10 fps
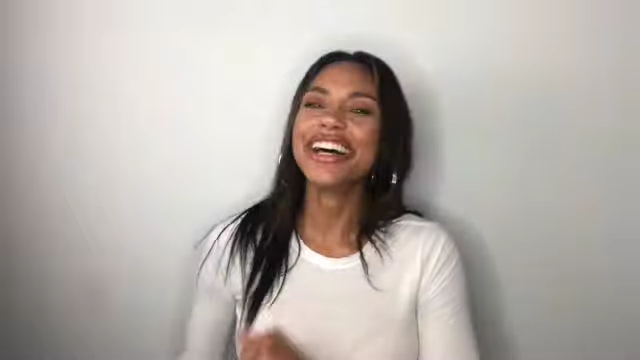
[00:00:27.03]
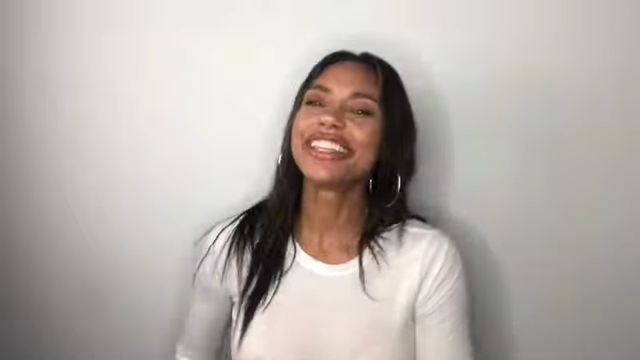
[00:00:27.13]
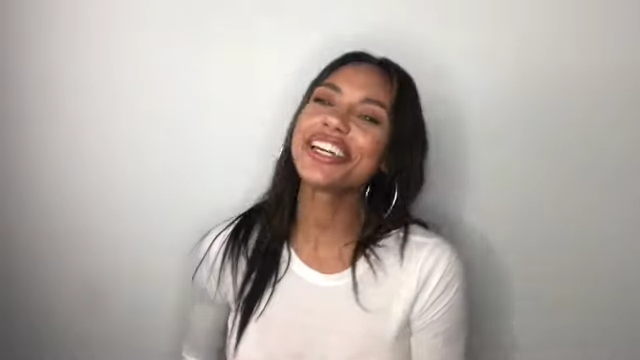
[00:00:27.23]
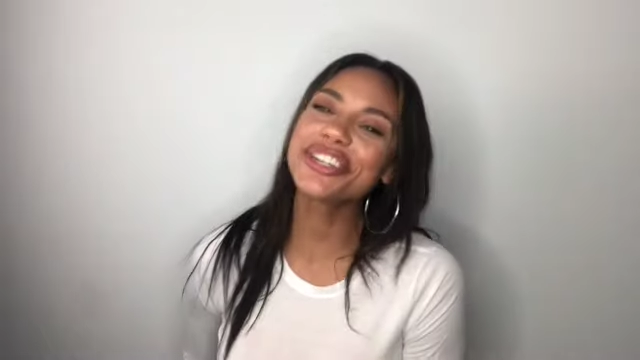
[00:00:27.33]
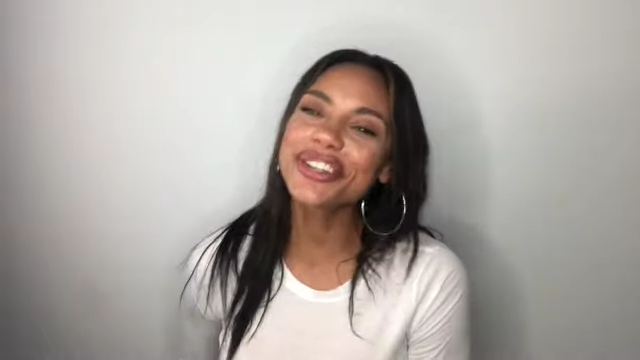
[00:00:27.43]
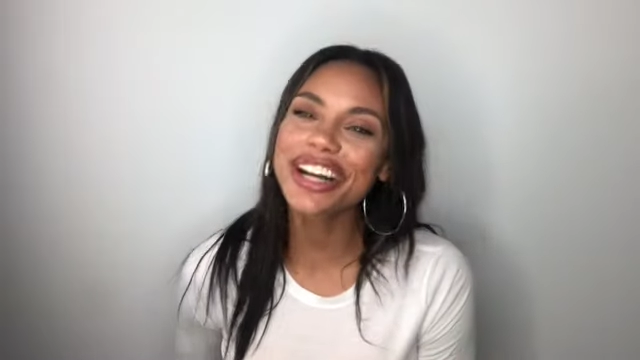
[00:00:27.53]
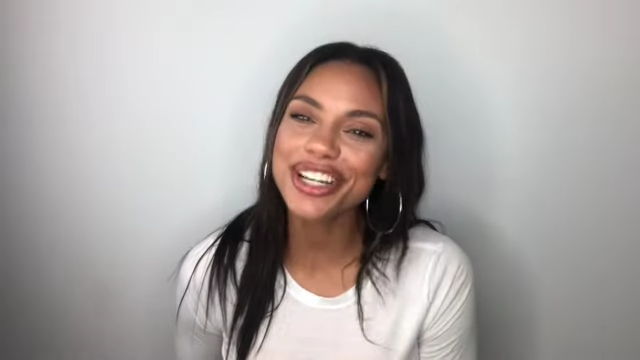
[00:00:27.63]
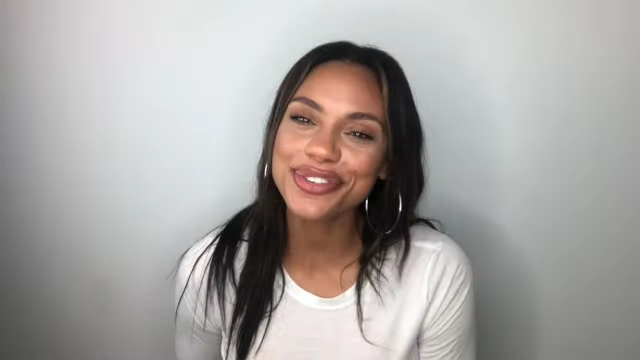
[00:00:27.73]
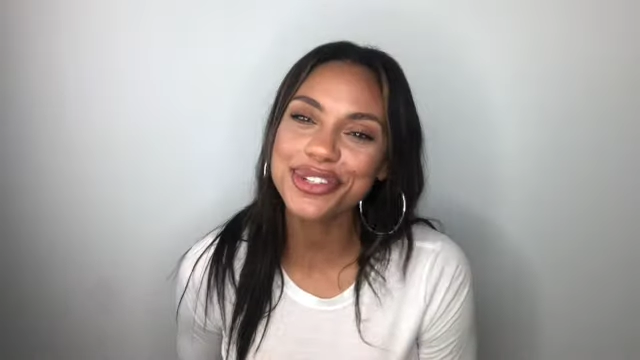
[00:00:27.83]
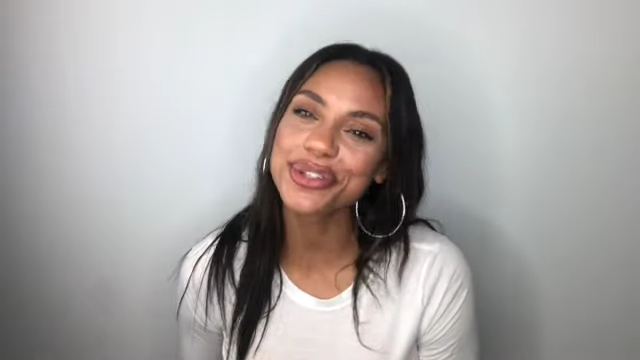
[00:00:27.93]
Thank you
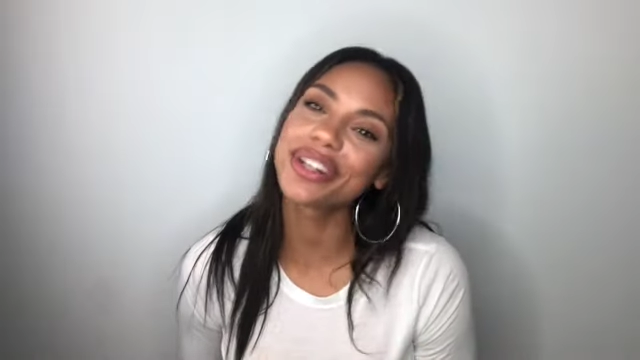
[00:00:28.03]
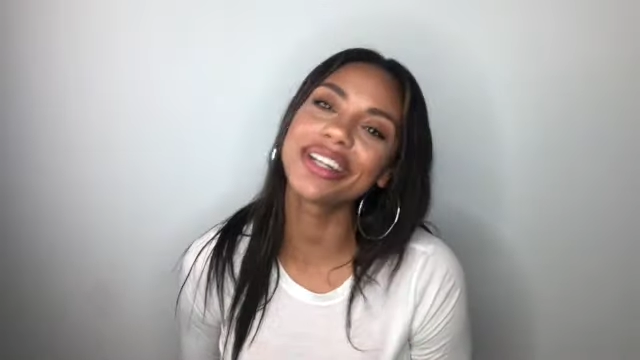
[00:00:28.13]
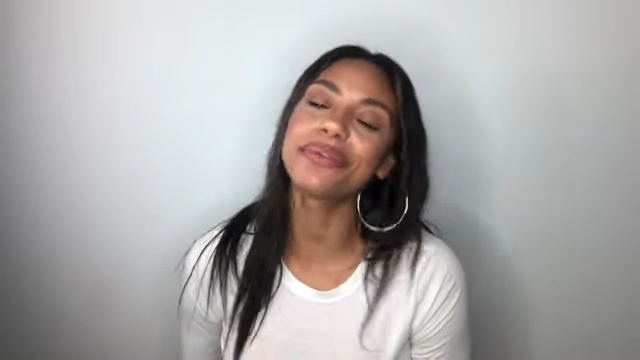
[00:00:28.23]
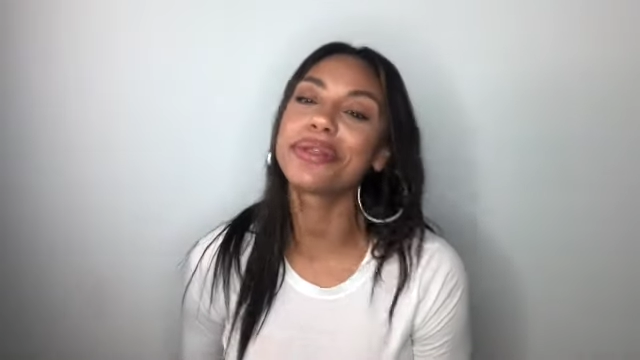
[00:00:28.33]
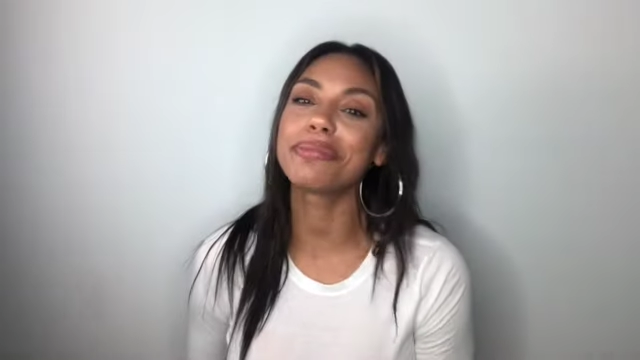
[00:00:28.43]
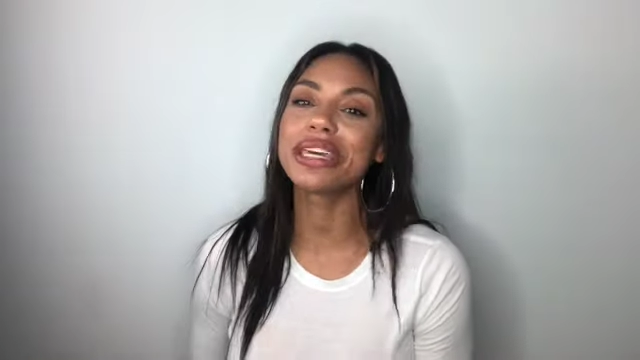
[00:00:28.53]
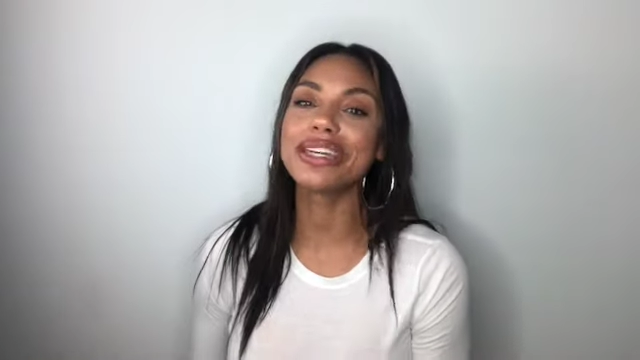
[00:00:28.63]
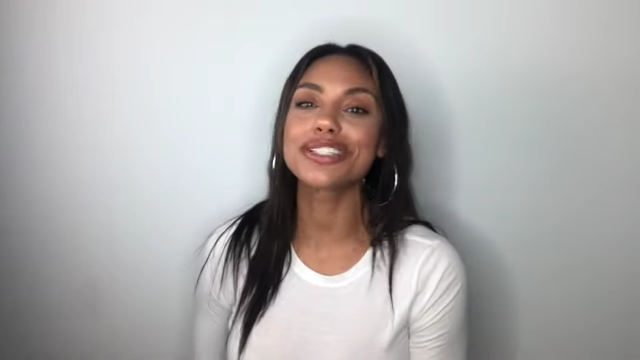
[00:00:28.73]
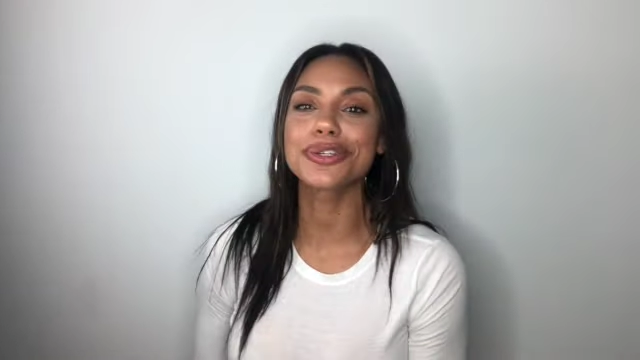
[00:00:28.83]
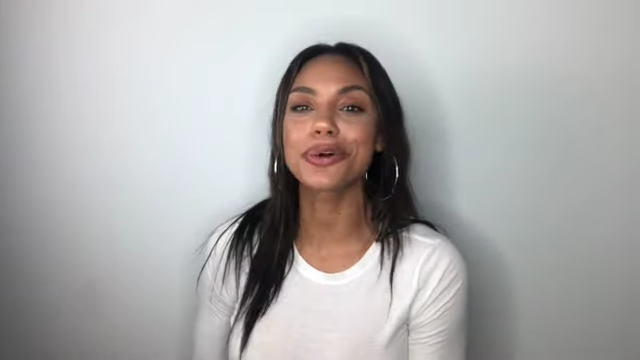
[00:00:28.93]
guys for tuning in with
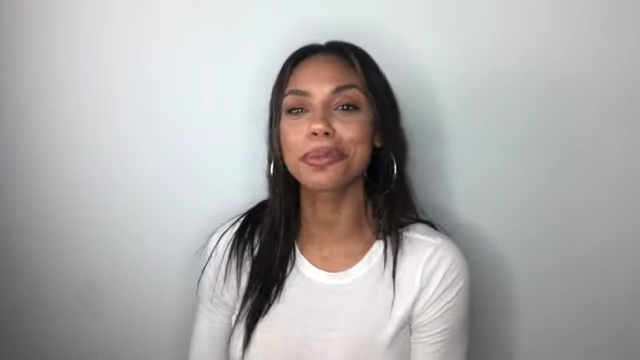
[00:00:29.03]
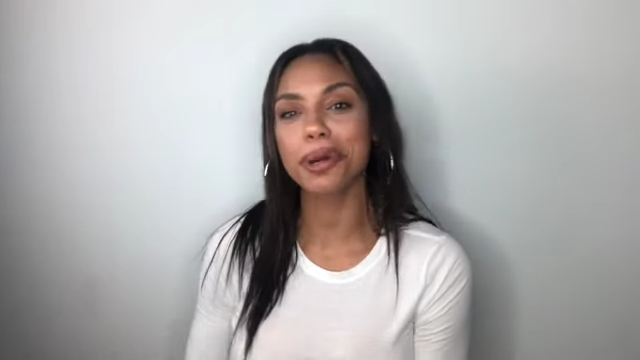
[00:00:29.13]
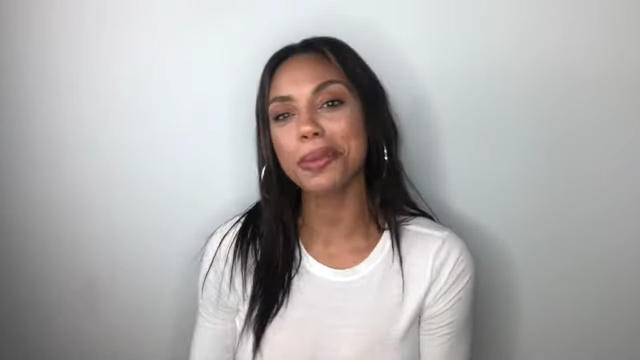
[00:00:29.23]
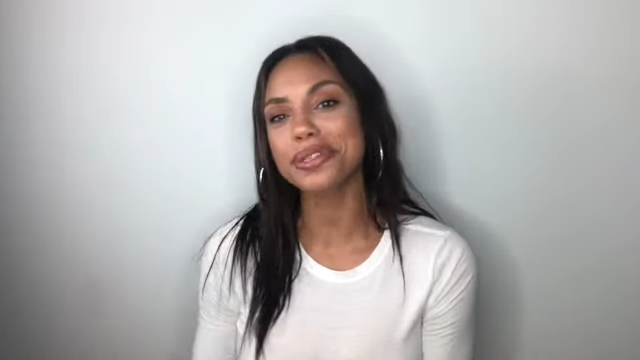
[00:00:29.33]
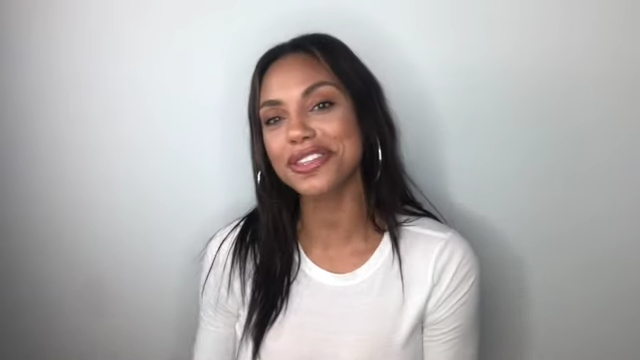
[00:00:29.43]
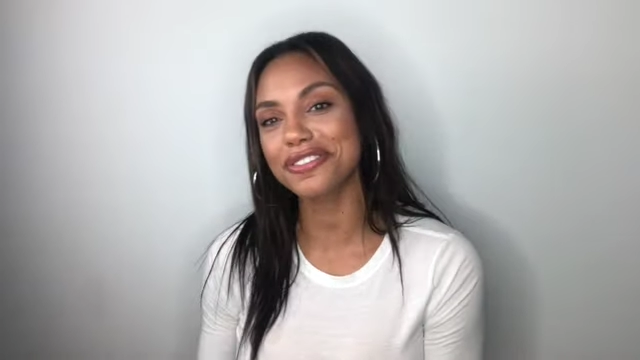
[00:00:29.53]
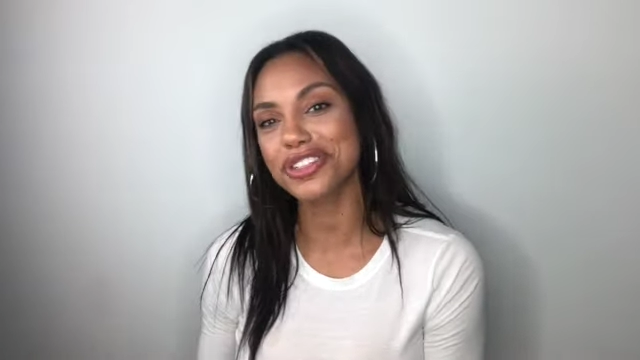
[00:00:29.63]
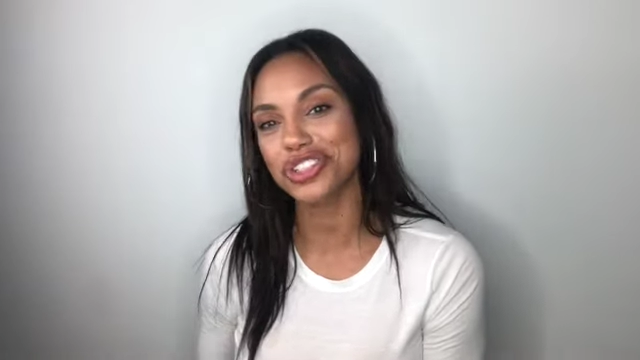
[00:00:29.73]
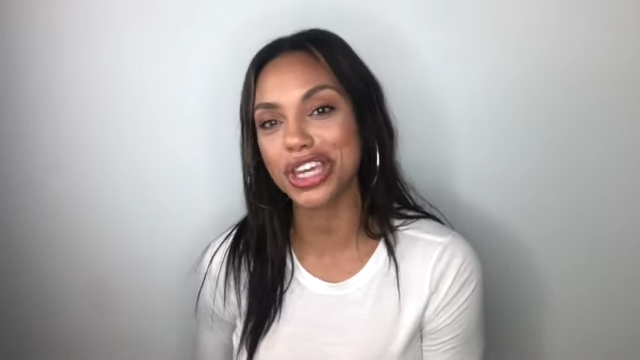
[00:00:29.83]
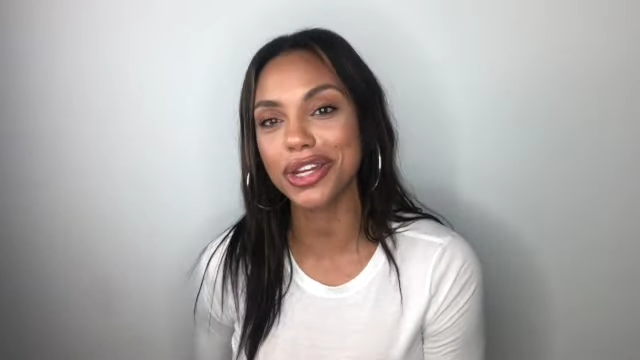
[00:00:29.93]
me. So the purpose of
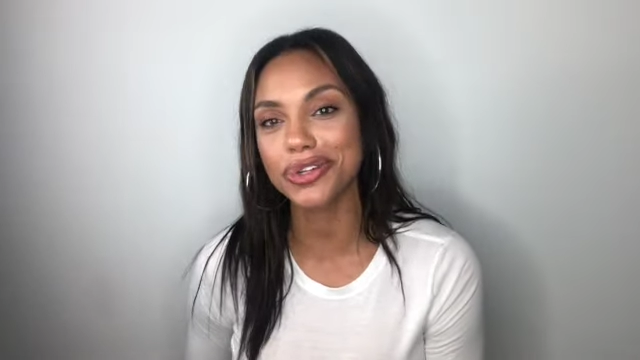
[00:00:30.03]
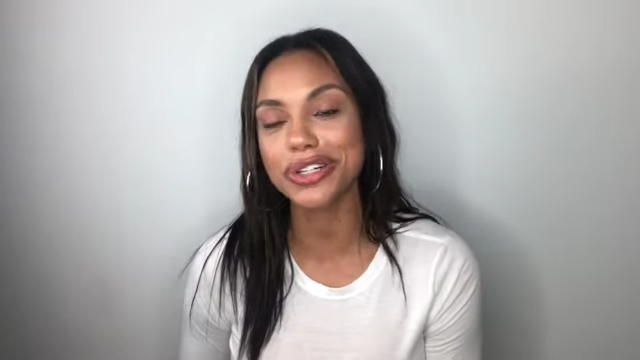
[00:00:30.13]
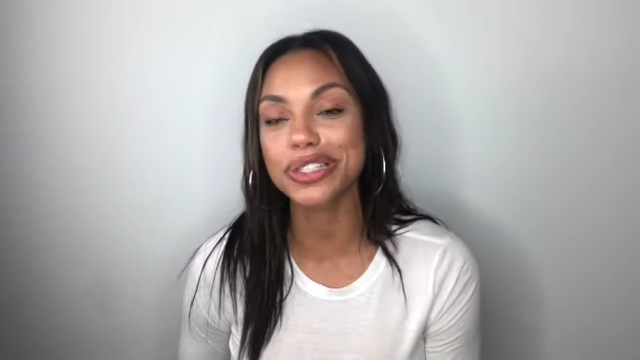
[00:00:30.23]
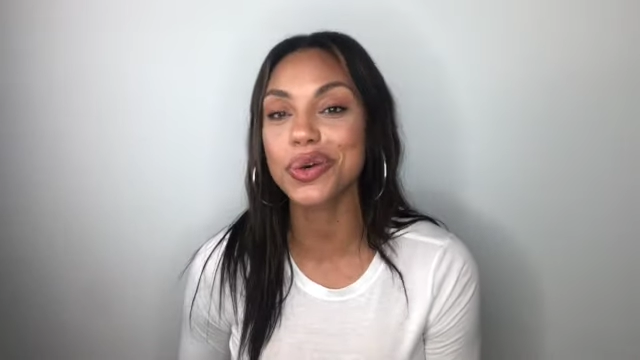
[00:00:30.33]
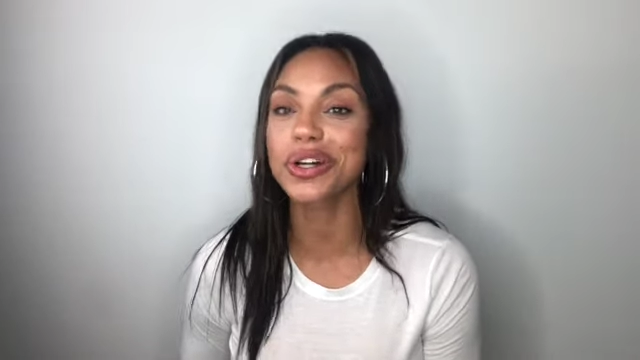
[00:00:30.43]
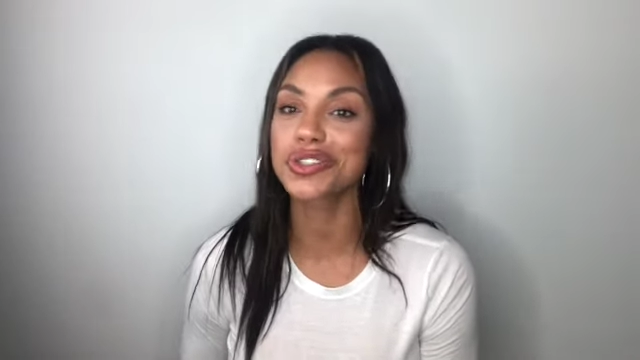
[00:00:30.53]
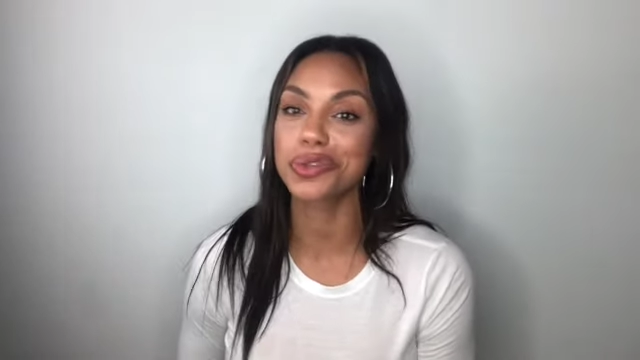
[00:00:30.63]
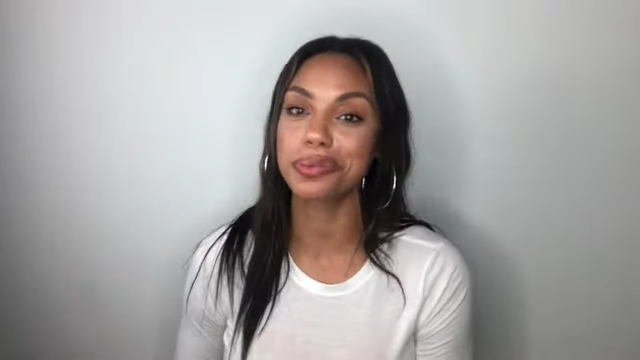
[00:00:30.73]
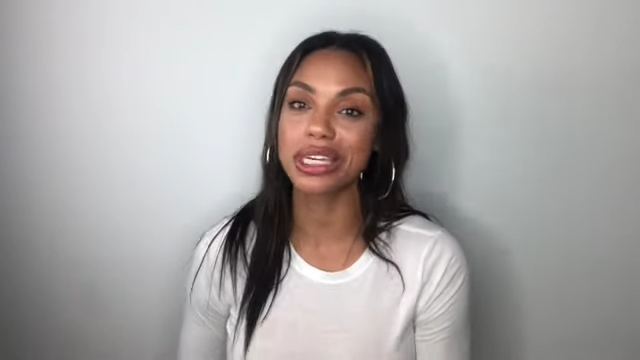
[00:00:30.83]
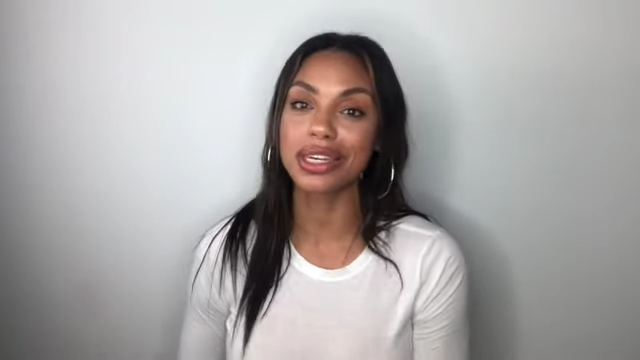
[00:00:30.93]
this channel is going to
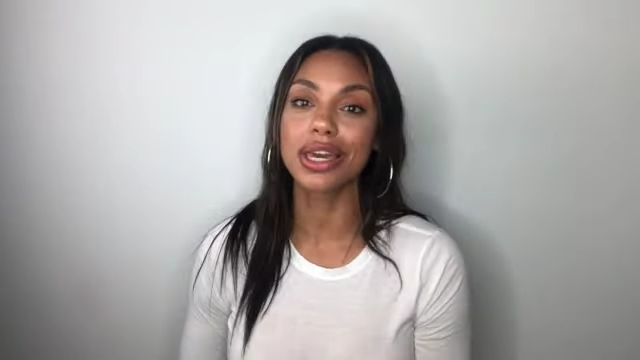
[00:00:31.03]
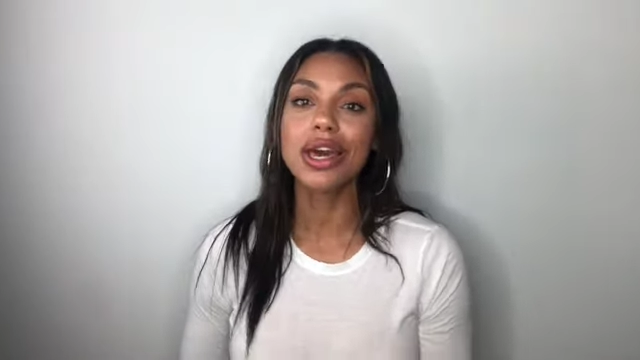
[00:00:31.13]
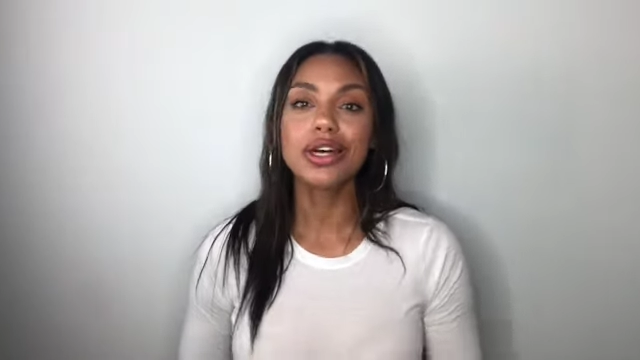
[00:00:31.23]
be